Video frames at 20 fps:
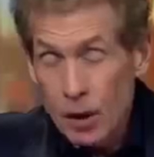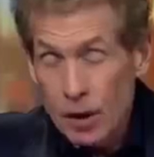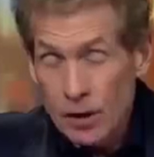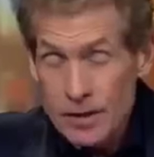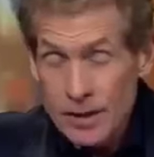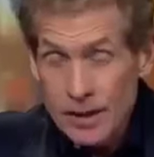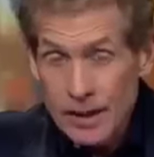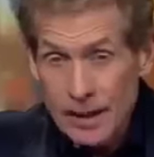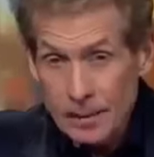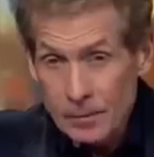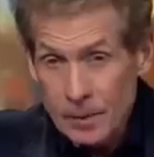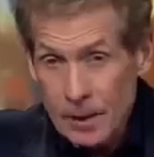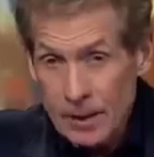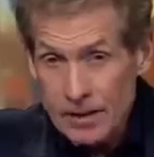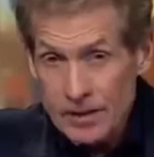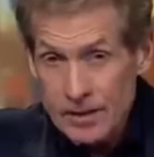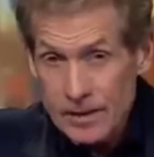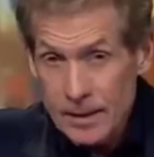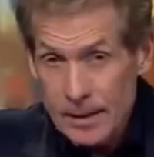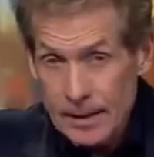LeBron's game
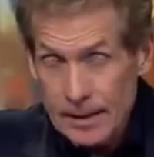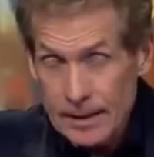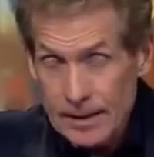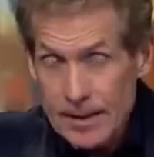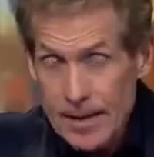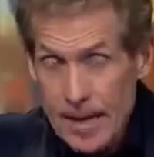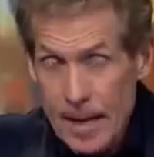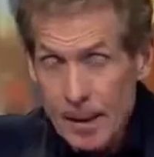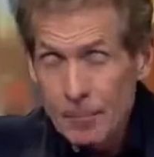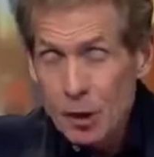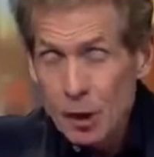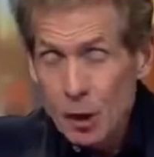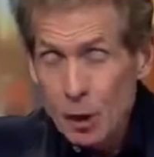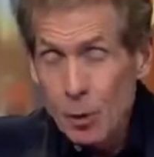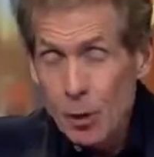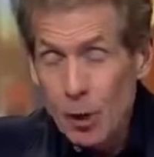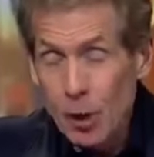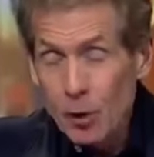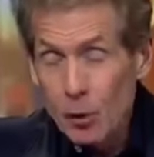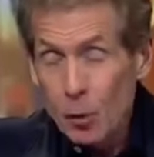last night. I'm going to
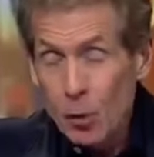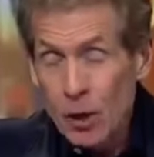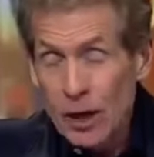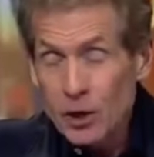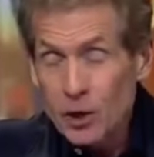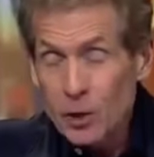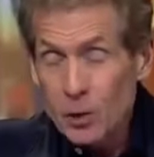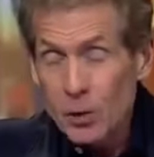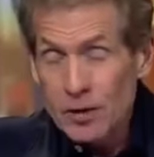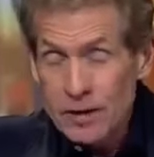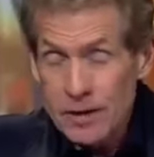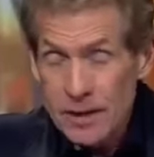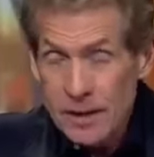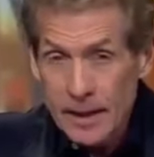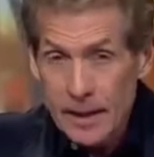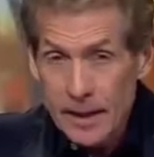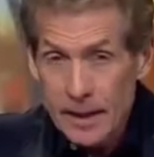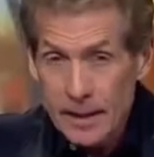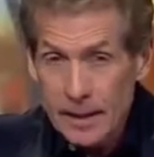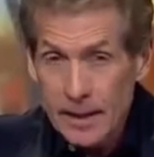go all the way to a
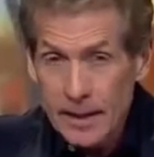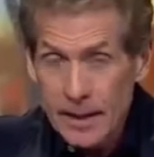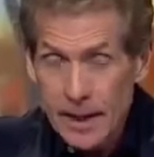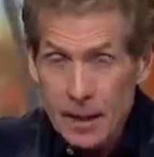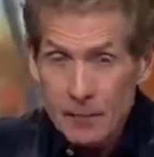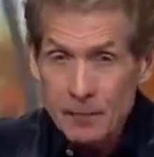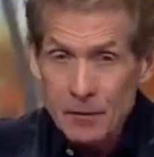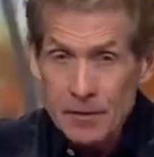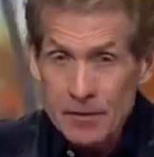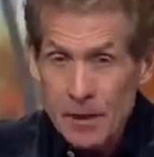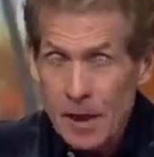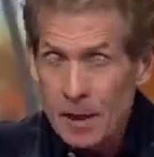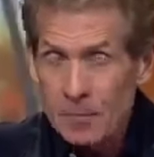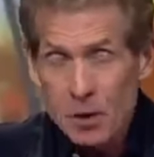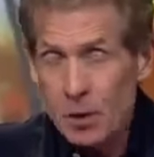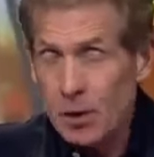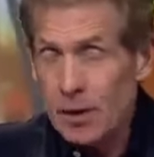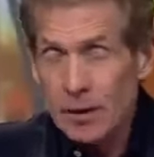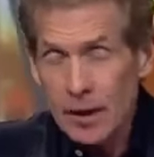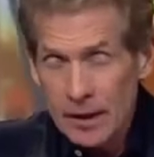10, and obviously, I'm
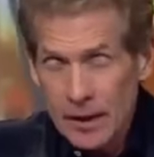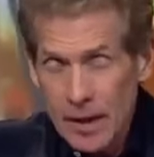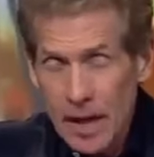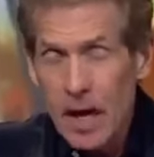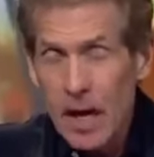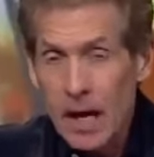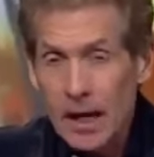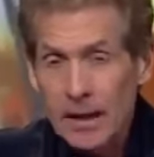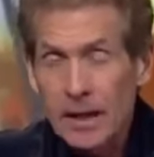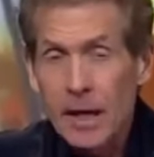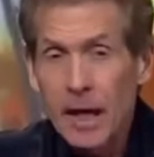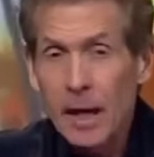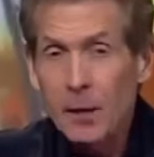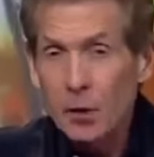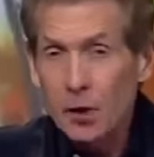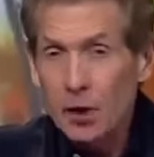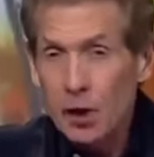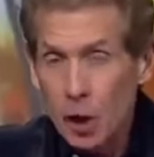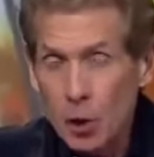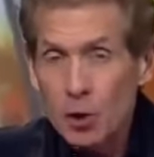sorry, a 9, and I
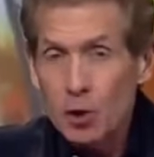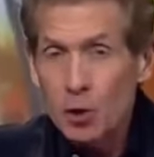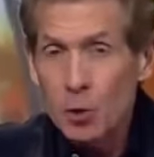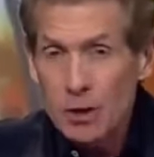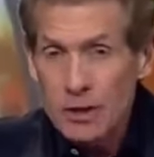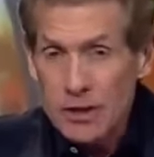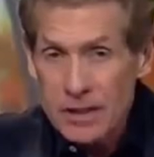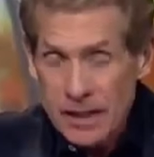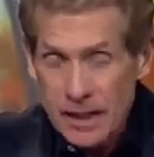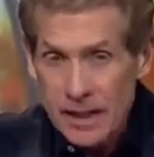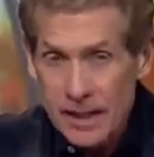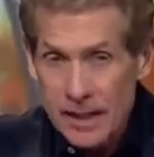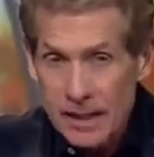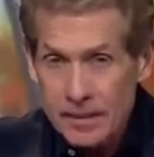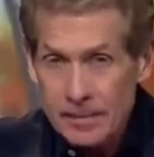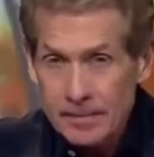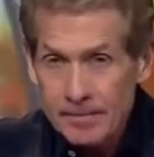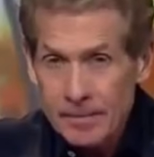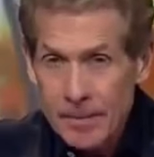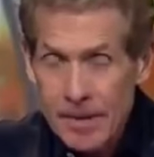would go to a
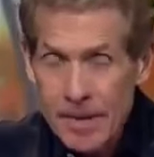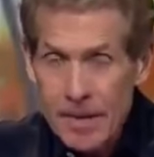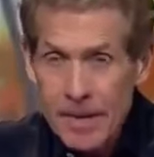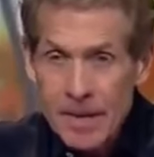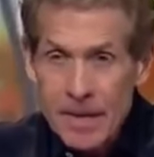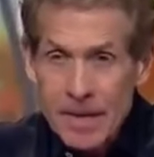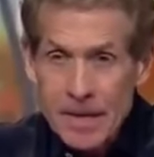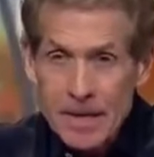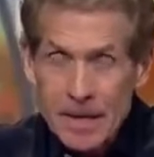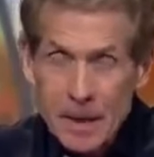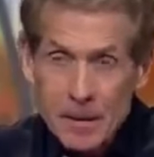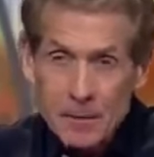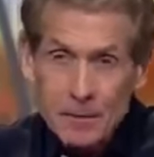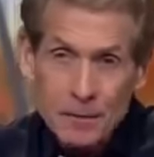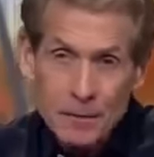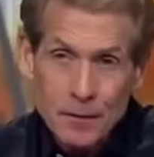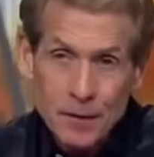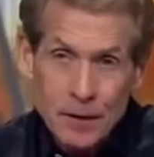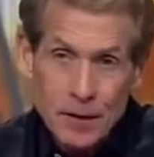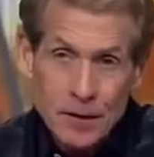10
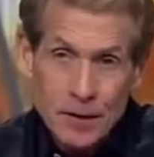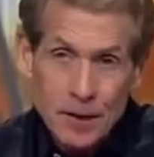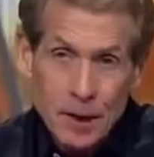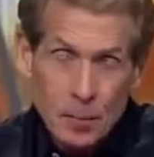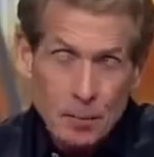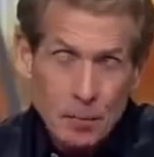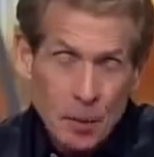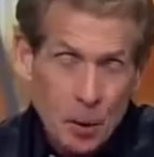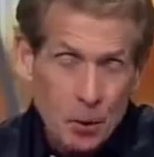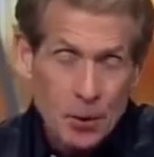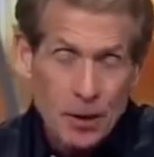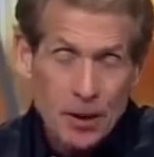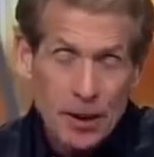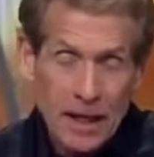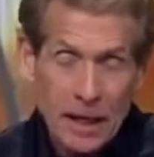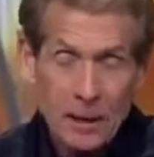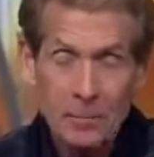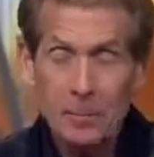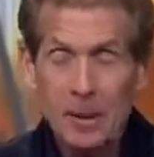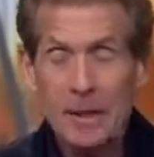if the opponent
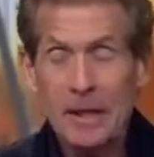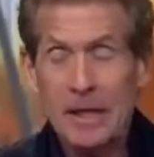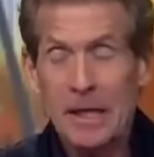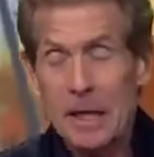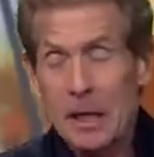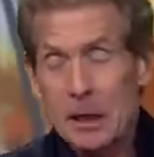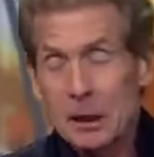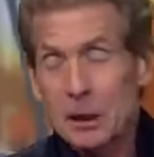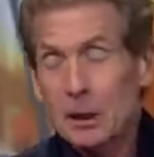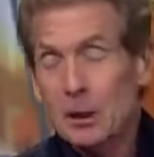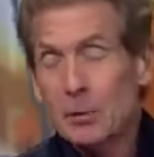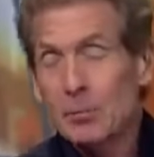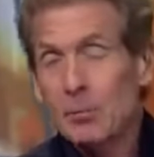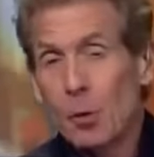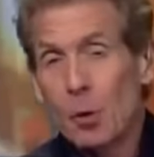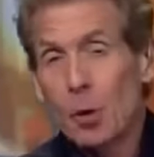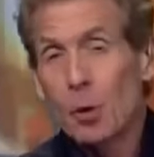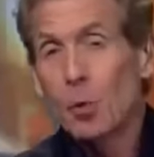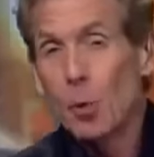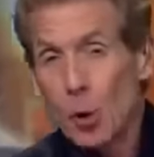had been a little
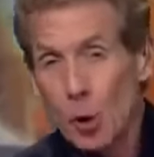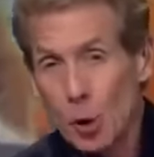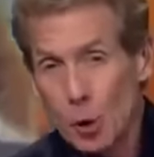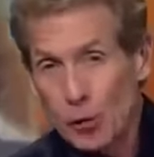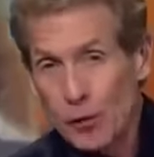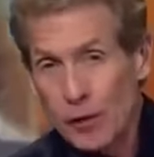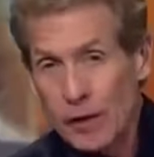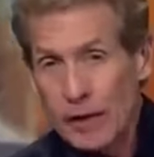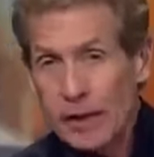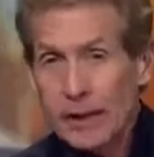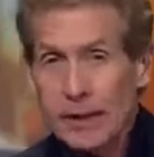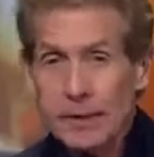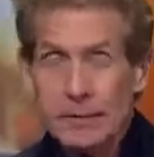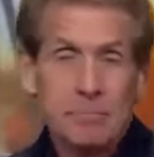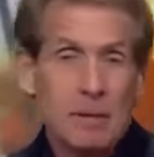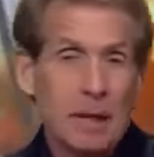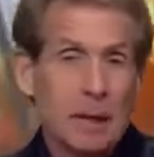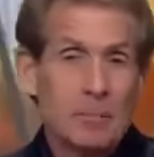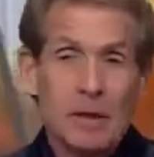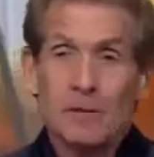more worthy,
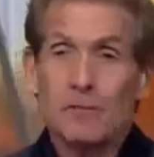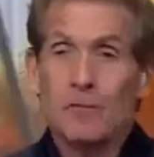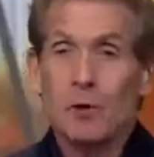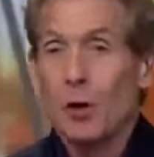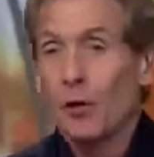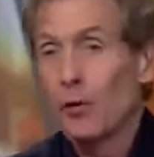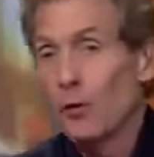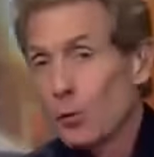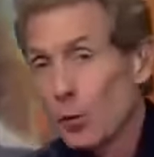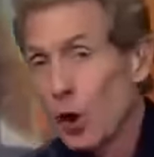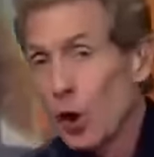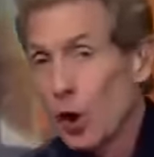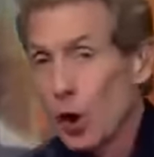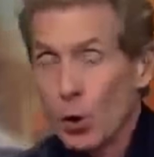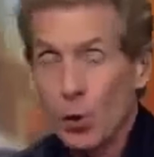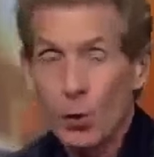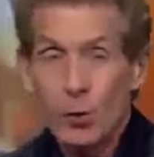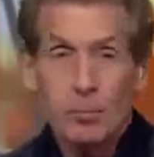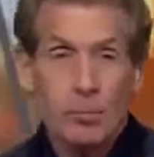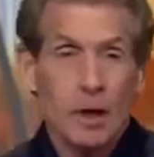maybe even on the
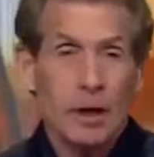road.